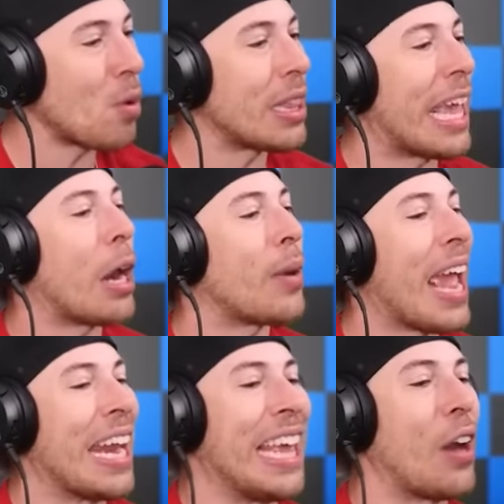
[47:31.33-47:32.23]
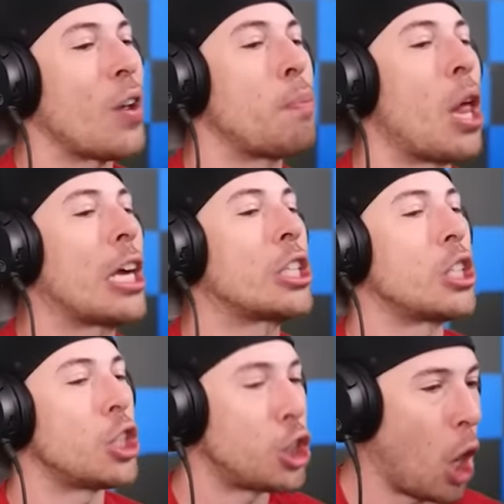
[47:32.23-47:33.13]
with Gary and GarryBlox
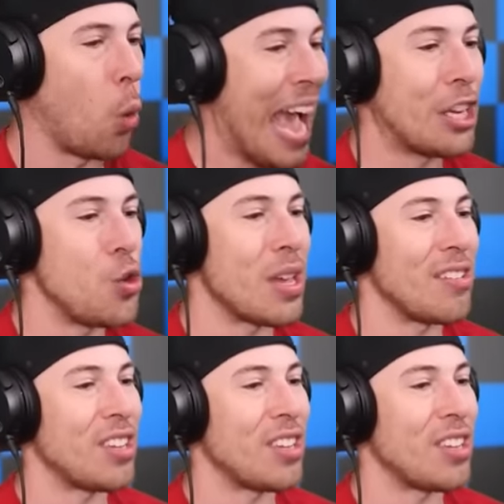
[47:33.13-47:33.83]
show. As you can can